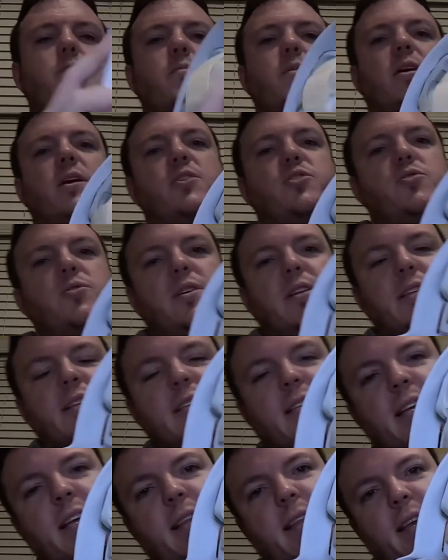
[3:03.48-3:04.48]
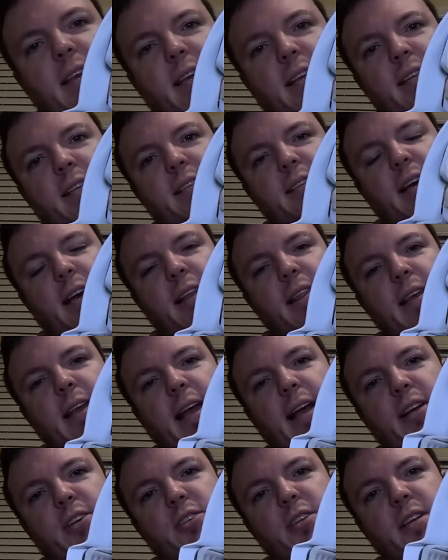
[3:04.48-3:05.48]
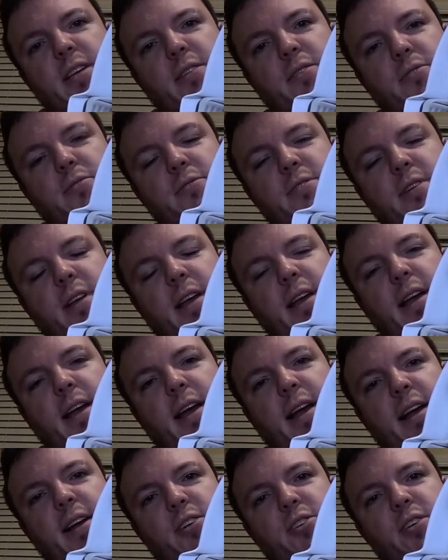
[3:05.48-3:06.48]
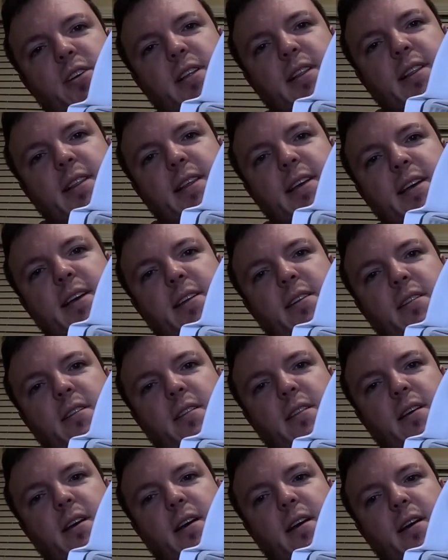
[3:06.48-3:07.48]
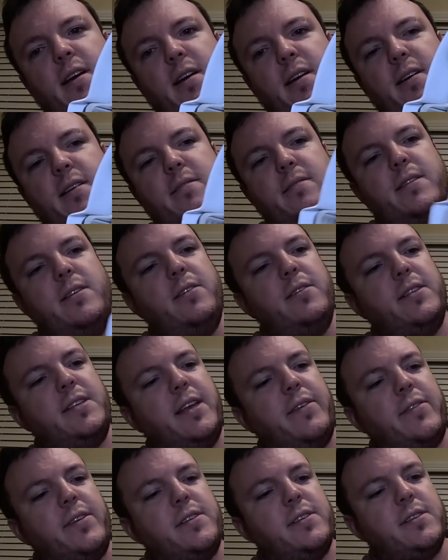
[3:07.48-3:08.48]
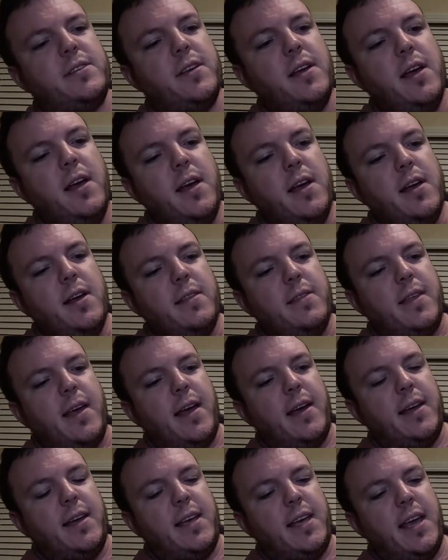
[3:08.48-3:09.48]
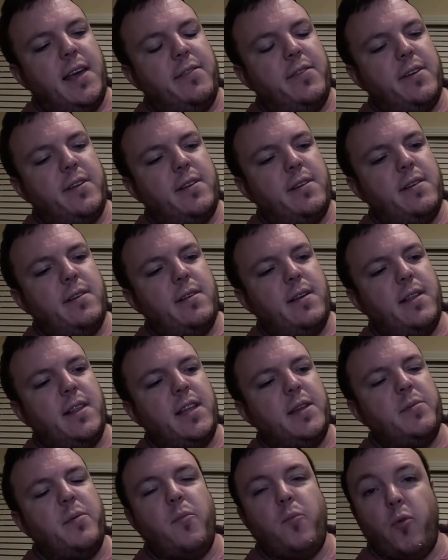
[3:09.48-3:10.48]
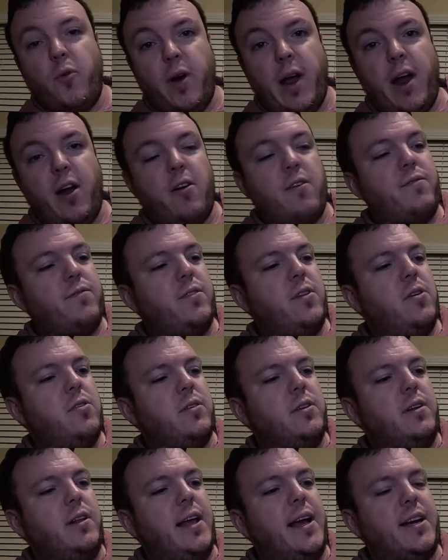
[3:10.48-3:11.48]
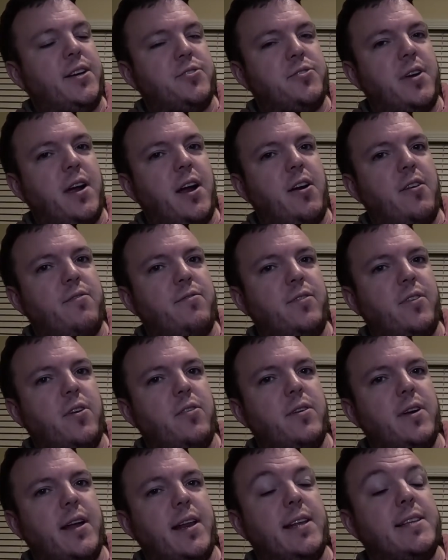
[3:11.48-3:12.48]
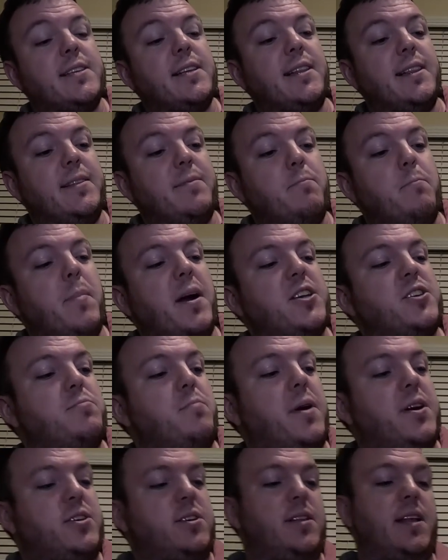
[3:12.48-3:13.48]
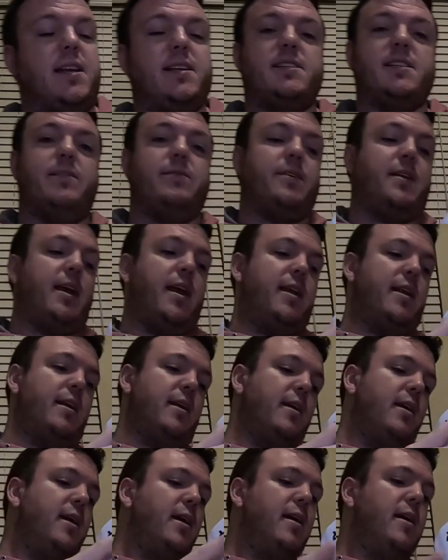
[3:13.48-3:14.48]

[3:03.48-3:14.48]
because you can see on the inside, there's actually little divots that give it a little bit more airflow, a little extra airflow, and it's much less suffocating